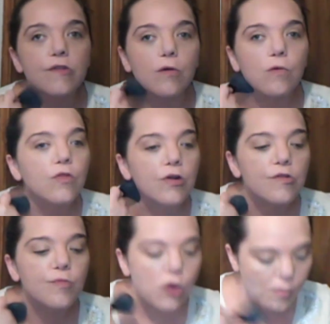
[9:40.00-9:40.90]
So
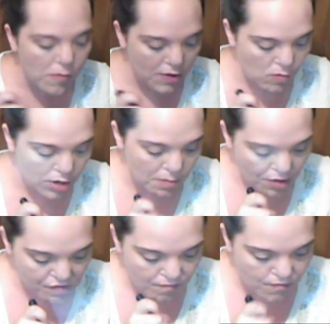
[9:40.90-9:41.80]
there's probably
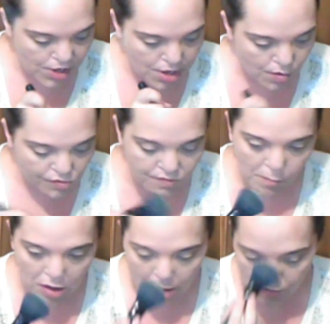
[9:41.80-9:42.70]
going to be some
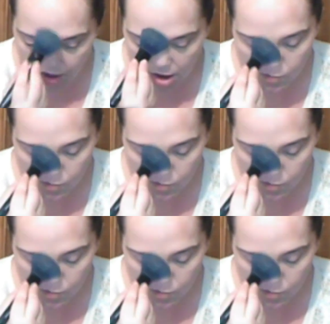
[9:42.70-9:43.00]
videos from time